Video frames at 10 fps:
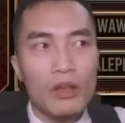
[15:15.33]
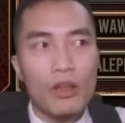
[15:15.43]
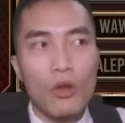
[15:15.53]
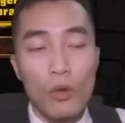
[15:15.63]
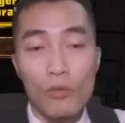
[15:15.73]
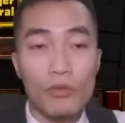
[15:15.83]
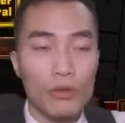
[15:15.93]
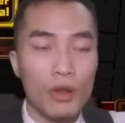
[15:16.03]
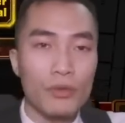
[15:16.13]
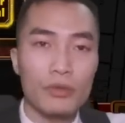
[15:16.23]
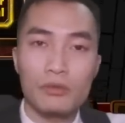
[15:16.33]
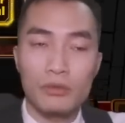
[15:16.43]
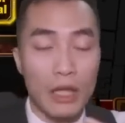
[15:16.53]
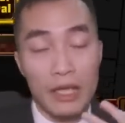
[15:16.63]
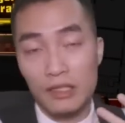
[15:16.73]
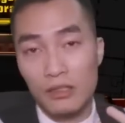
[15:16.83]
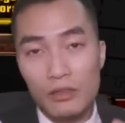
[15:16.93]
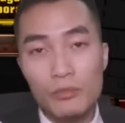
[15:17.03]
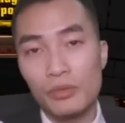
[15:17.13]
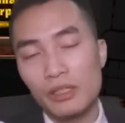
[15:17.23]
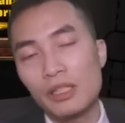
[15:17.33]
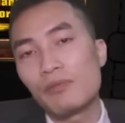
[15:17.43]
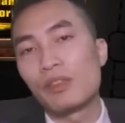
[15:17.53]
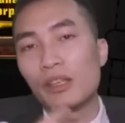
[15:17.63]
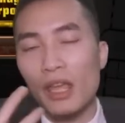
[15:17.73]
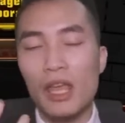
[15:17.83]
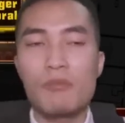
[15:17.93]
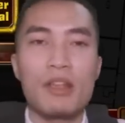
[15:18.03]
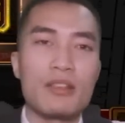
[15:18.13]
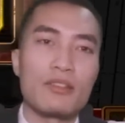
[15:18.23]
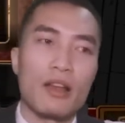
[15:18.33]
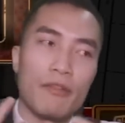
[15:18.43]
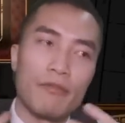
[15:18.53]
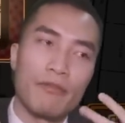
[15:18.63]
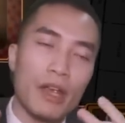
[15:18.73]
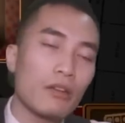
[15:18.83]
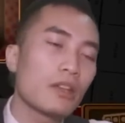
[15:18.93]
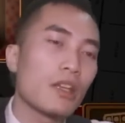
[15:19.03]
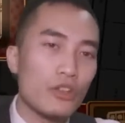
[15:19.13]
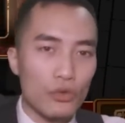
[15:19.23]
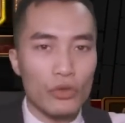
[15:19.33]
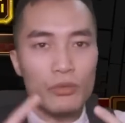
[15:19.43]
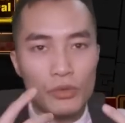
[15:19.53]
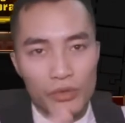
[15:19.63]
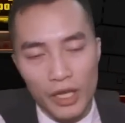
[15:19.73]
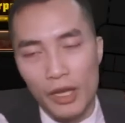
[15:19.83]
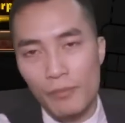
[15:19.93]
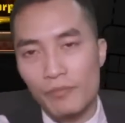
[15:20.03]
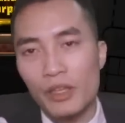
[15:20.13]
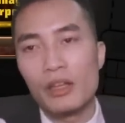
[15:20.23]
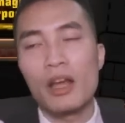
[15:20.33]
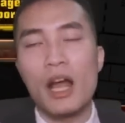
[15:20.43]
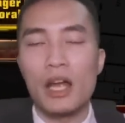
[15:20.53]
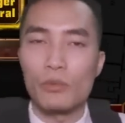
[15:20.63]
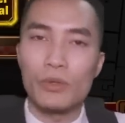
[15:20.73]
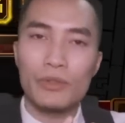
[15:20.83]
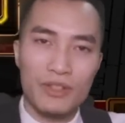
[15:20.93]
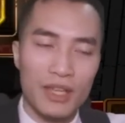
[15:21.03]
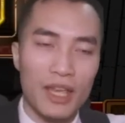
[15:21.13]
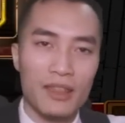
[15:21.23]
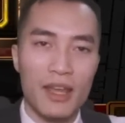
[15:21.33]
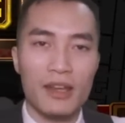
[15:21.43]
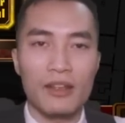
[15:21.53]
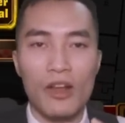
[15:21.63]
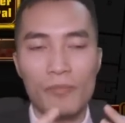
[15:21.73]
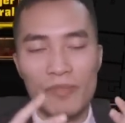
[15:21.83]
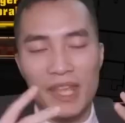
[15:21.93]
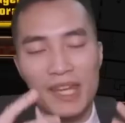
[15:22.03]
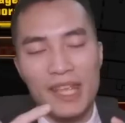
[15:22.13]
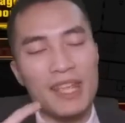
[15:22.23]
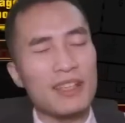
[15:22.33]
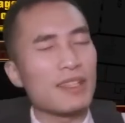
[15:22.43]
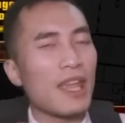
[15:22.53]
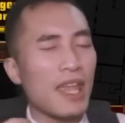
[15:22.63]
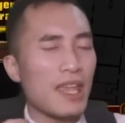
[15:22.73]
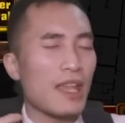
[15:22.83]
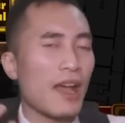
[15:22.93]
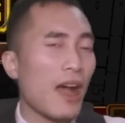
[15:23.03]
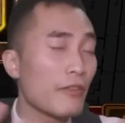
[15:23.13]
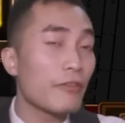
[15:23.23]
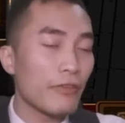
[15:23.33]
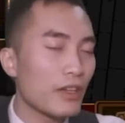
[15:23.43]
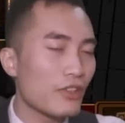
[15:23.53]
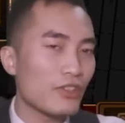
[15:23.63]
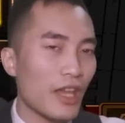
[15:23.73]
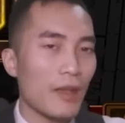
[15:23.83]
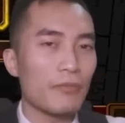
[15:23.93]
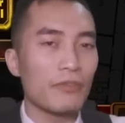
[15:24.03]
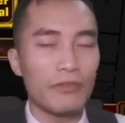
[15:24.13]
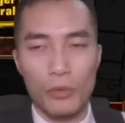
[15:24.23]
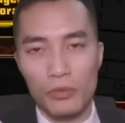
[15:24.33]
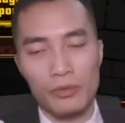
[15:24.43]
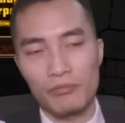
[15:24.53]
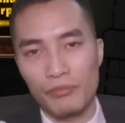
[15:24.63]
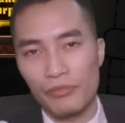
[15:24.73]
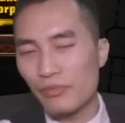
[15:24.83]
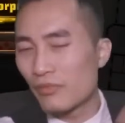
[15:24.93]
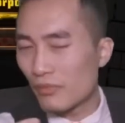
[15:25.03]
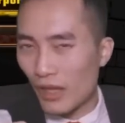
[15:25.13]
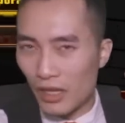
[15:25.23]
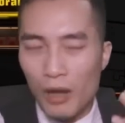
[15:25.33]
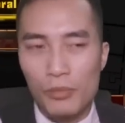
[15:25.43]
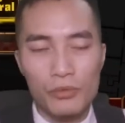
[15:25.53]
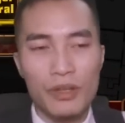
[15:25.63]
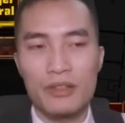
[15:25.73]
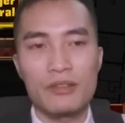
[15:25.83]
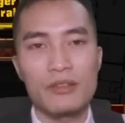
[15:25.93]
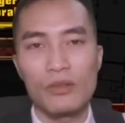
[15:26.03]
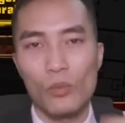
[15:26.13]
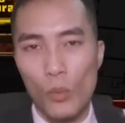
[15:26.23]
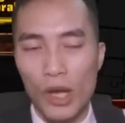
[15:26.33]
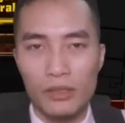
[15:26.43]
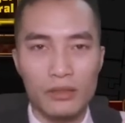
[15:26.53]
Overall though, I still believe the game is a very enjoyable game. I will say that it is a unfinished game for a couple reasons. One,